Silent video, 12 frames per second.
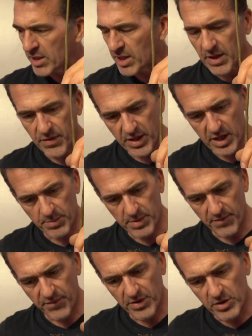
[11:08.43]
I think I'm
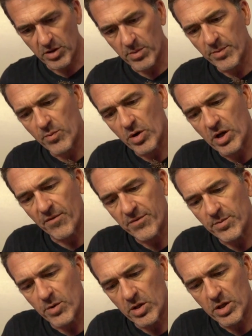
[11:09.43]
gonna feel a little bit more
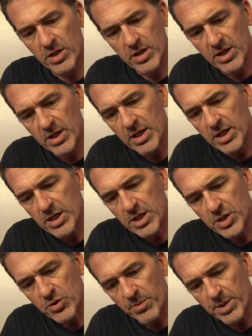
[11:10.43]
comfortable
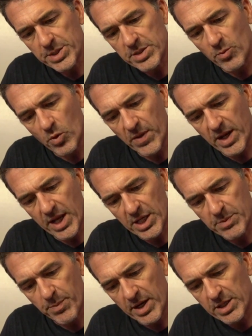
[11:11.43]
trimming some more than I
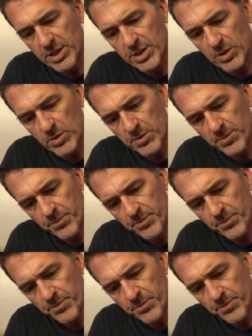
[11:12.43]
expected to,